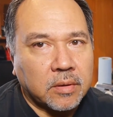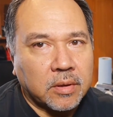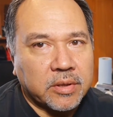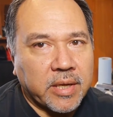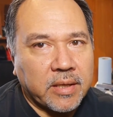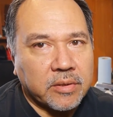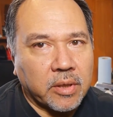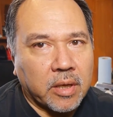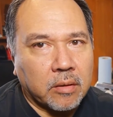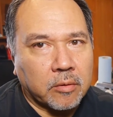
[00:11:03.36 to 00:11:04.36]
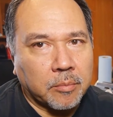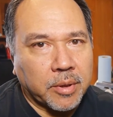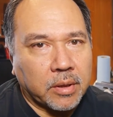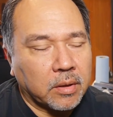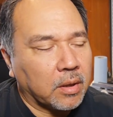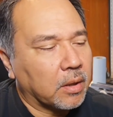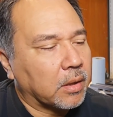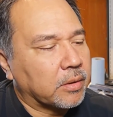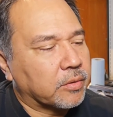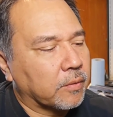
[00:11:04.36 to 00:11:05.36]
change the color a bit.
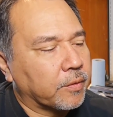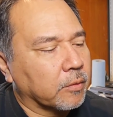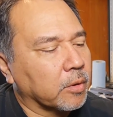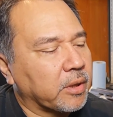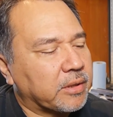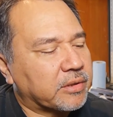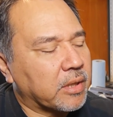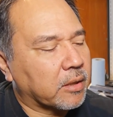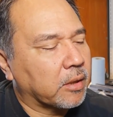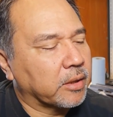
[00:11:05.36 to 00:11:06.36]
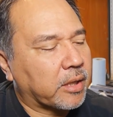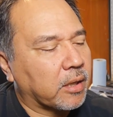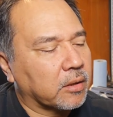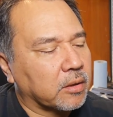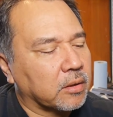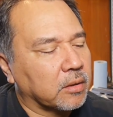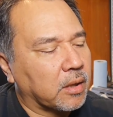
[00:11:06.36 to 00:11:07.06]
So if you're really stuck on the color,